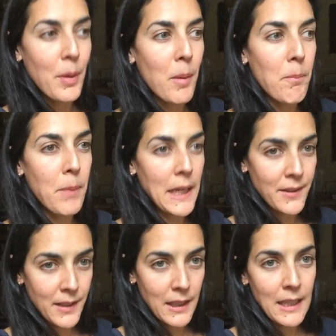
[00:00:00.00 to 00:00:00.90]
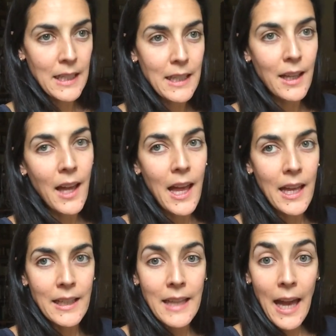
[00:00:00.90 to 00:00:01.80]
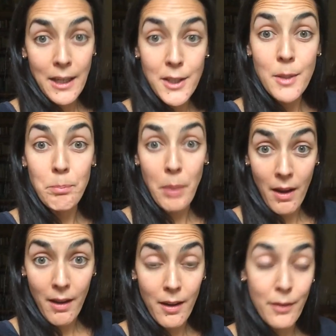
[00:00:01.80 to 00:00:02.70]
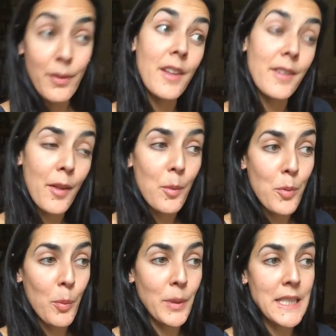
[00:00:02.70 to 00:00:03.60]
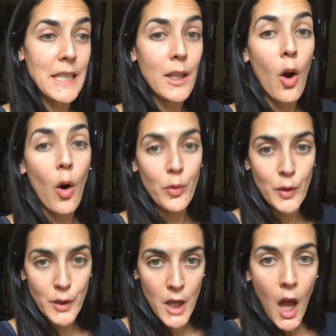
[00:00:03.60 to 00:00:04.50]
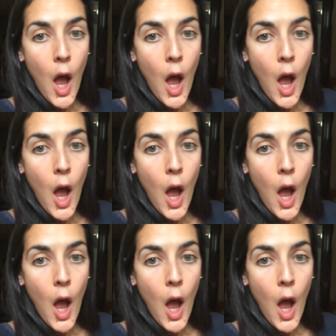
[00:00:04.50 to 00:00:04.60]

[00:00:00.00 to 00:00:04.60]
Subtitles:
but basically a cash buyer for this other property offered